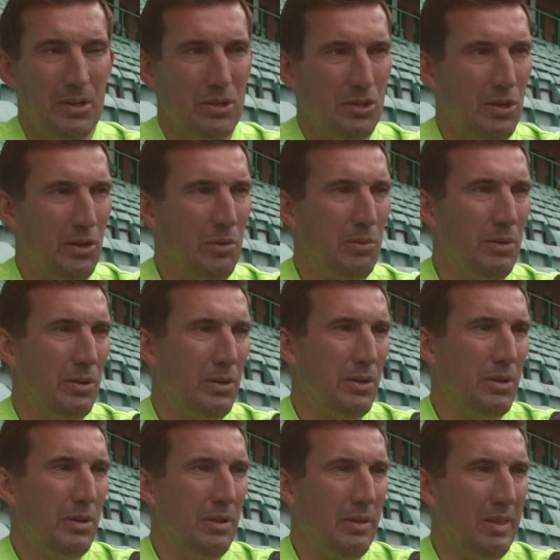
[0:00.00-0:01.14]
So
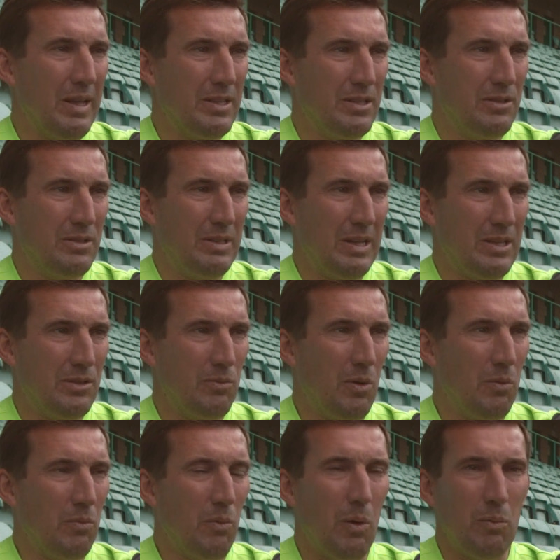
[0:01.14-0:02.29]
that's
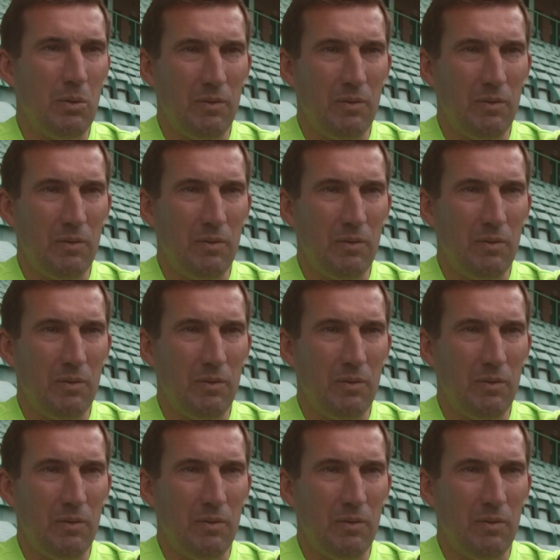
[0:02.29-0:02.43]
what